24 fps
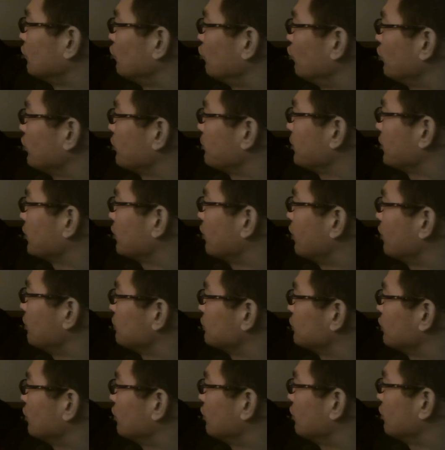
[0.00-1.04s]
Weak
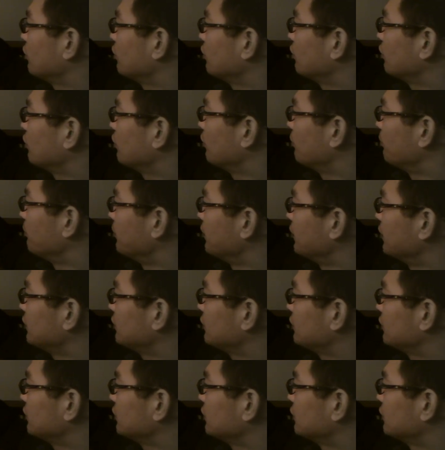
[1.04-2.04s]
becomes a meat,